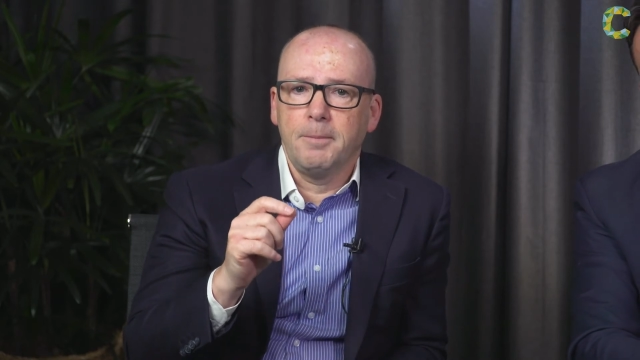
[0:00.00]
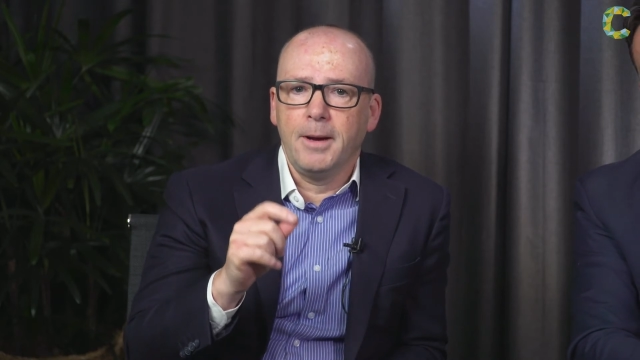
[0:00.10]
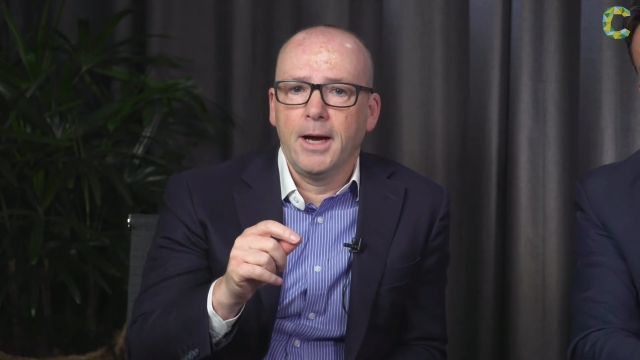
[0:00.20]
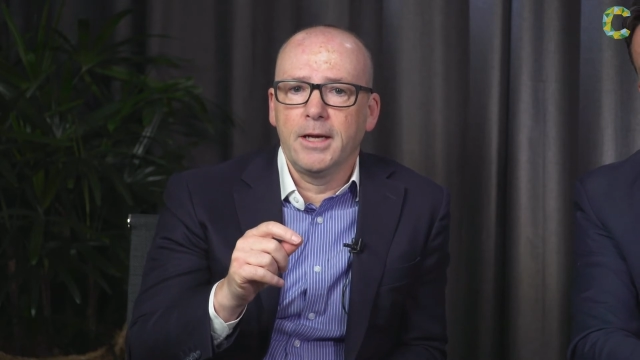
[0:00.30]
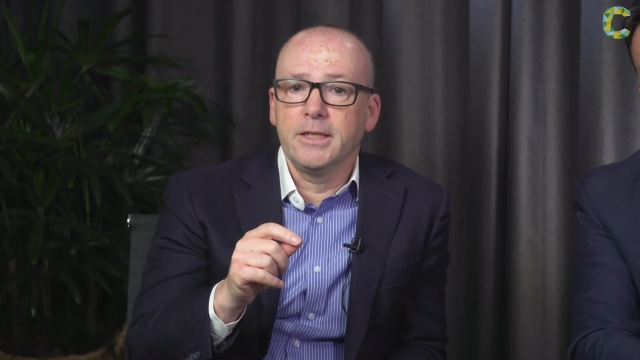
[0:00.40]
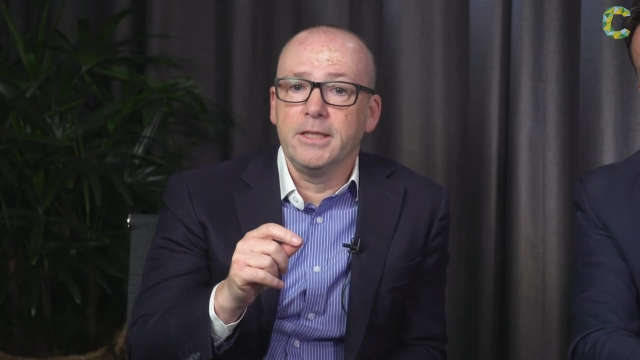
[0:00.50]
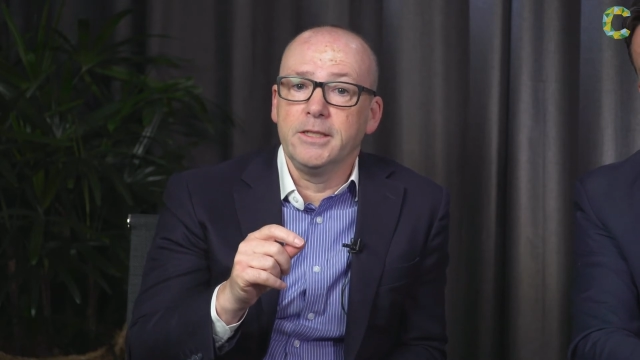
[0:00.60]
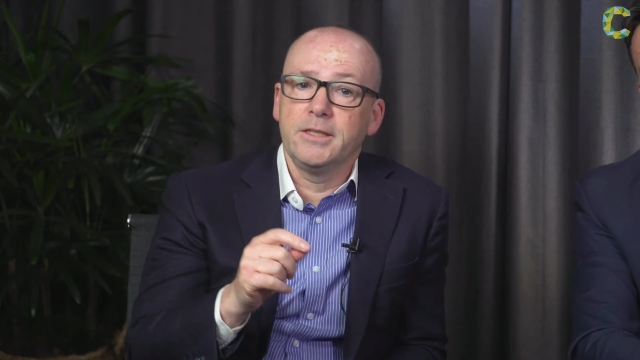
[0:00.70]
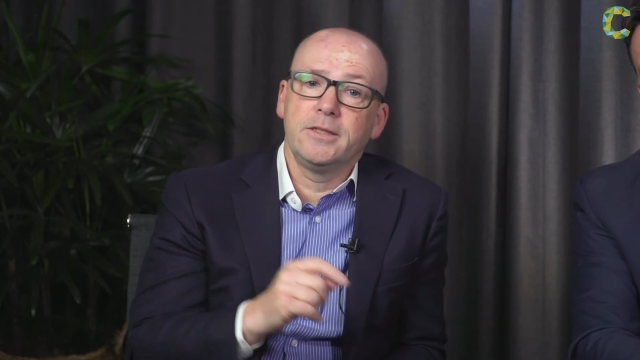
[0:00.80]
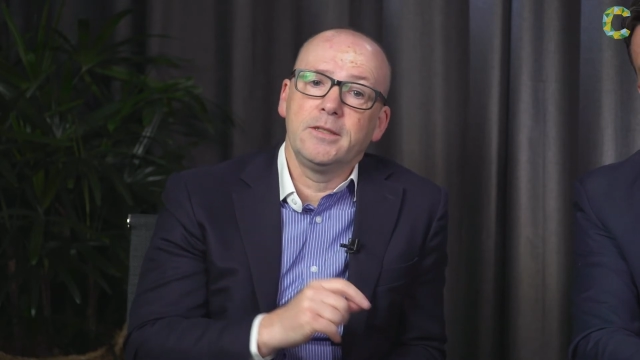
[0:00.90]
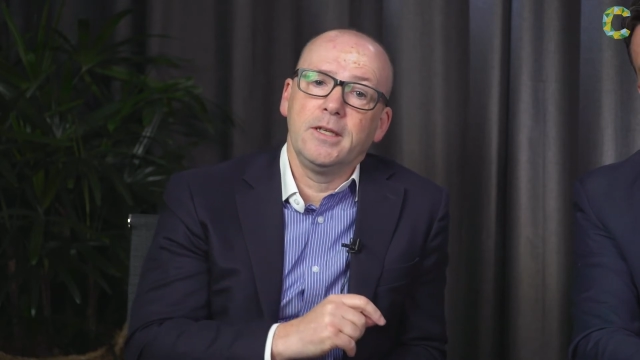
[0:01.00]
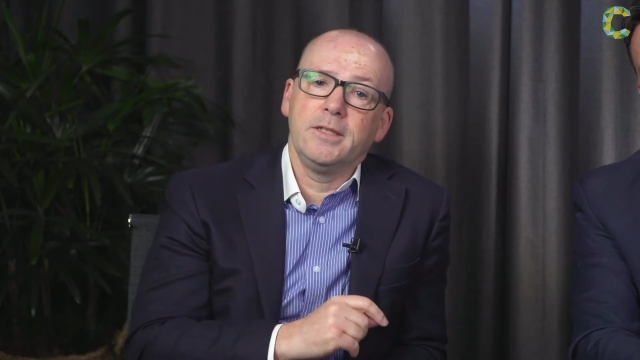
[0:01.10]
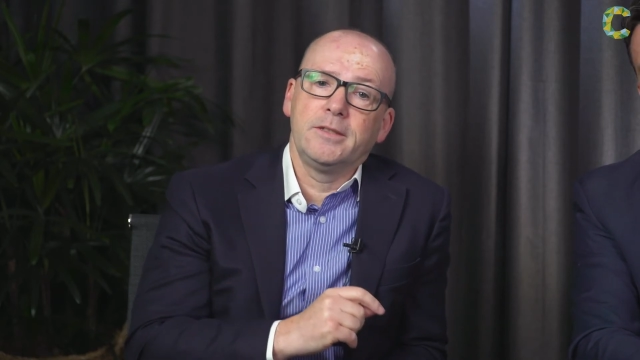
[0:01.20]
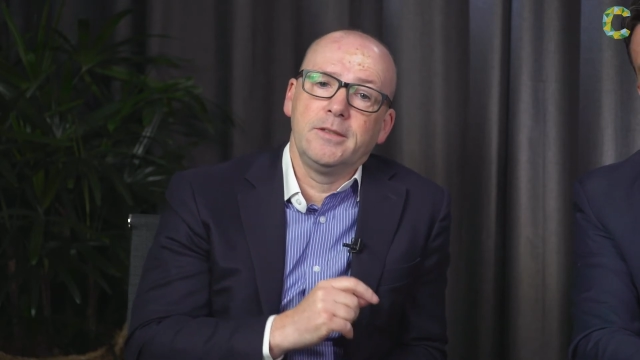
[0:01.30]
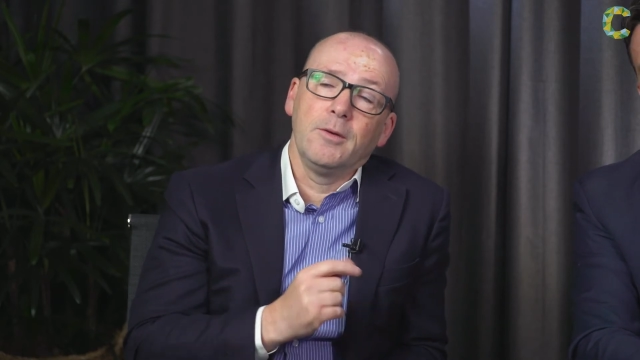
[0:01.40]
part is
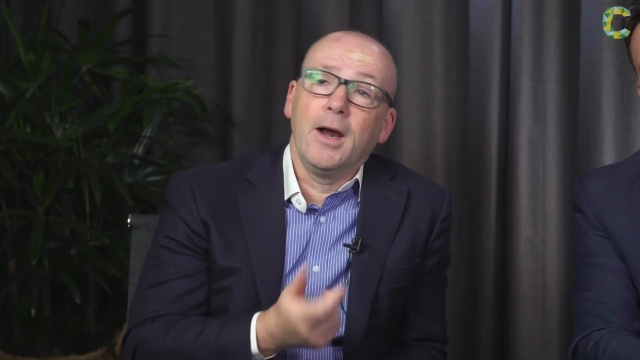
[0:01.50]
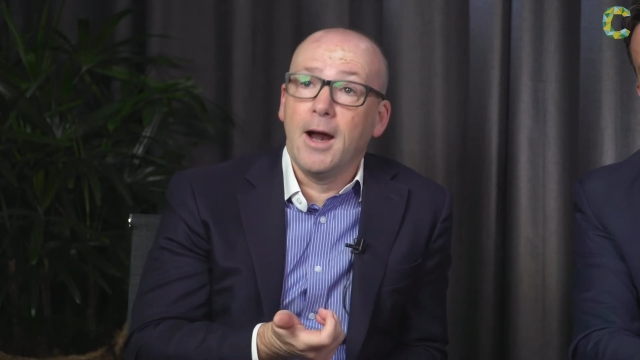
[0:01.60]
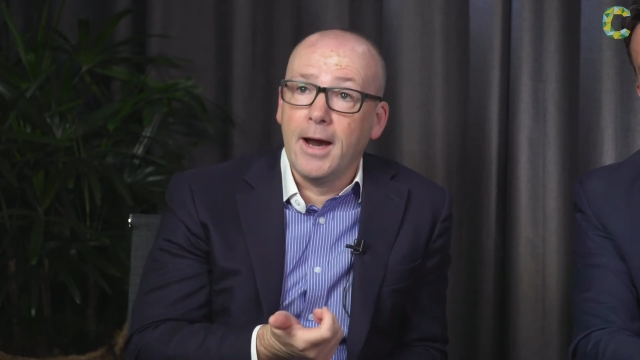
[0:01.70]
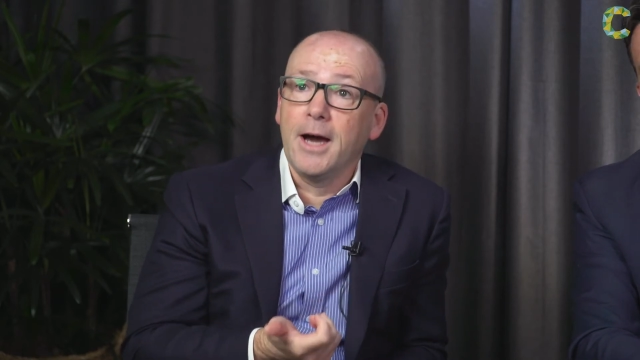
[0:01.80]
there are